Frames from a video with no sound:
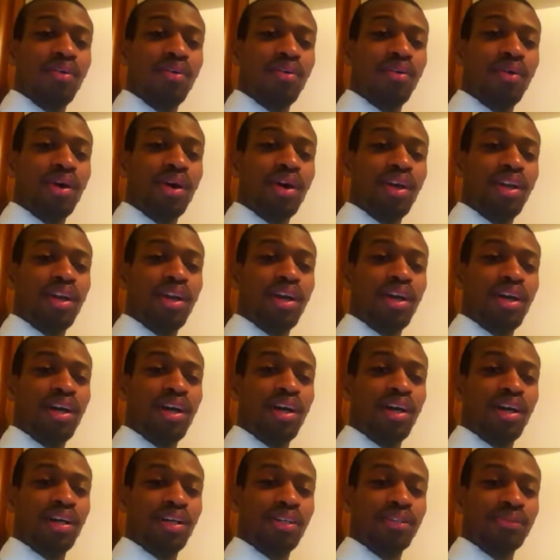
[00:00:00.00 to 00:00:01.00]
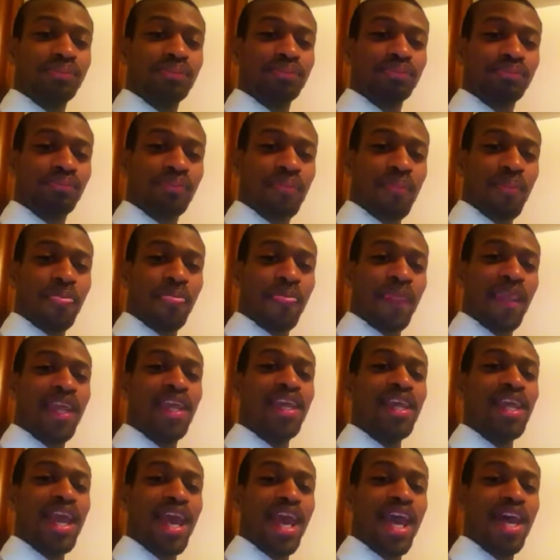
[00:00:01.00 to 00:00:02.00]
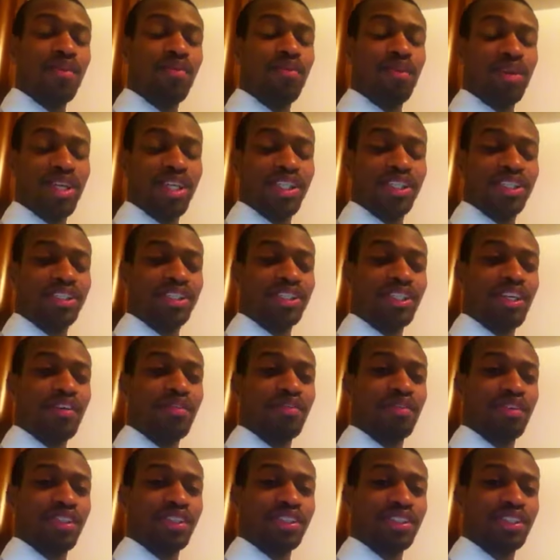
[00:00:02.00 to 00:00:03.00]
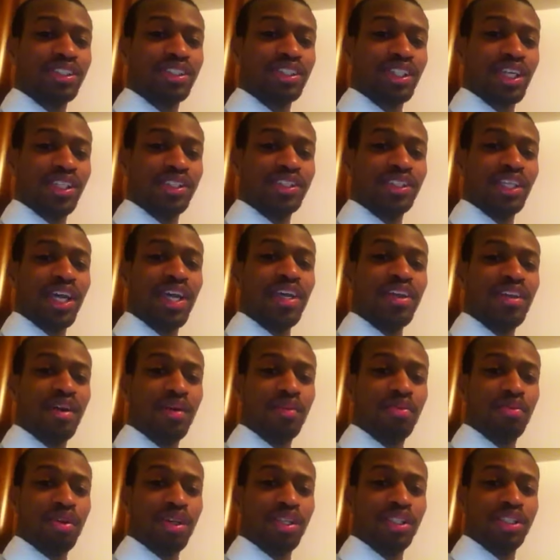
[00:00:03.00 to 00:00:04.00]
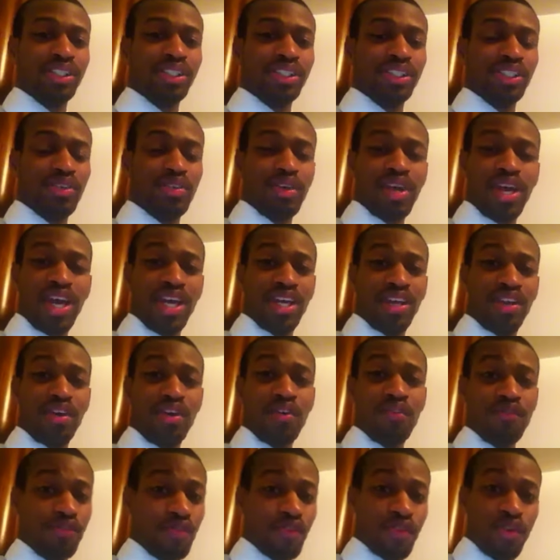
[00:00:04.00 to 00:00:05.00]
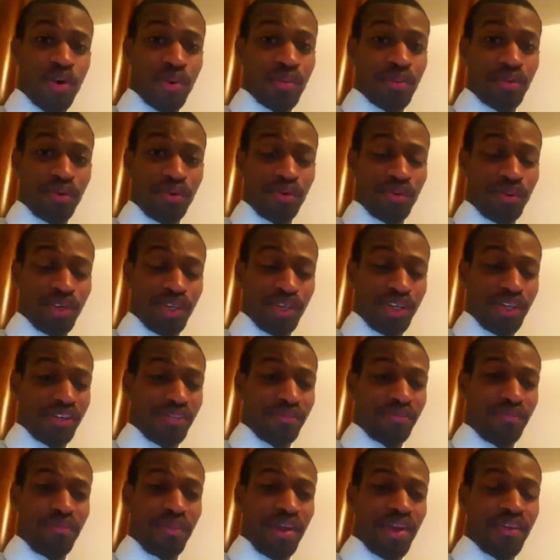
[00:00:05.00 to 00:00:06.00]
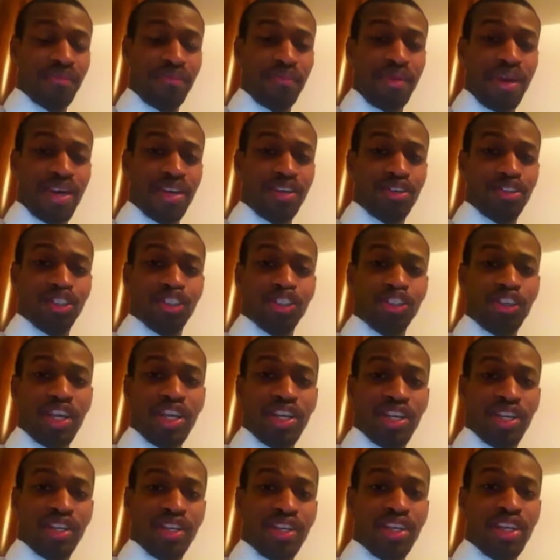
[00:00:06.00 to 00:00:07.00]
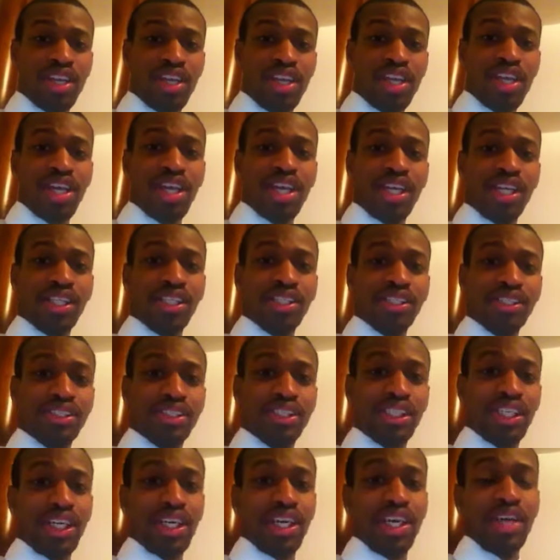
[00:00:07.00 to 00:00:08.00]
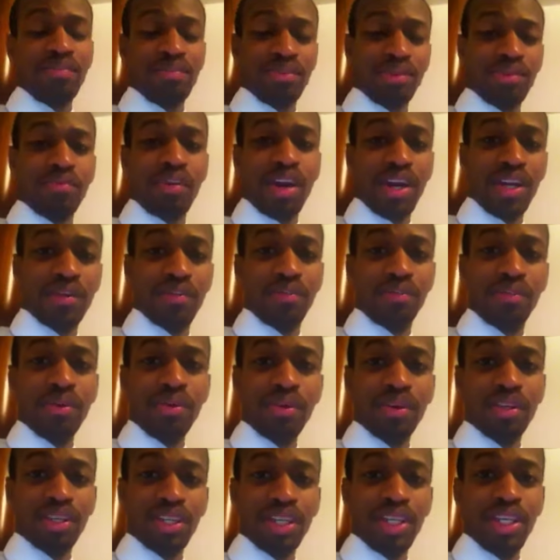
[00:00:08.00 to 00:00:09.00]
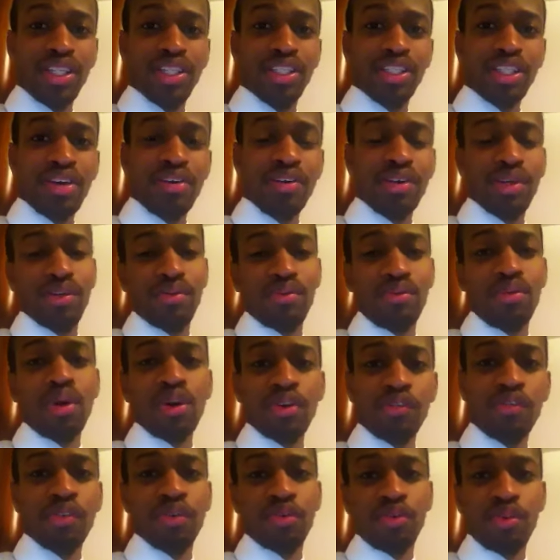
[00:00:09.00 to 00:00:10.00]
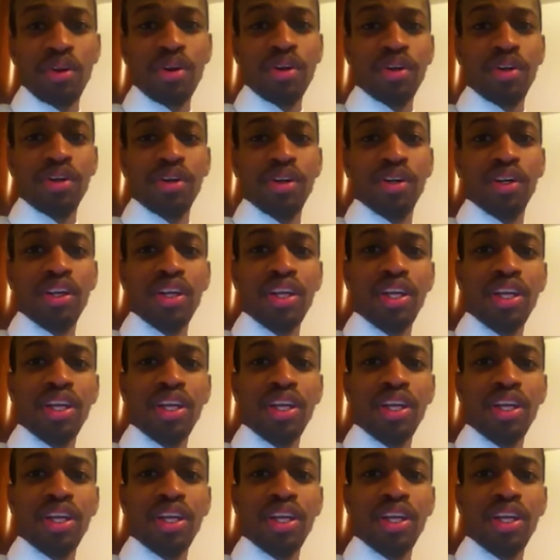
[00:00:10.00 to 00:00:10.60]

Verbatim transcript: Well, uh, he had one of his servants, a tailor apprentice, who had no formal uh, mathematical training, to help him write the book. He told him word for word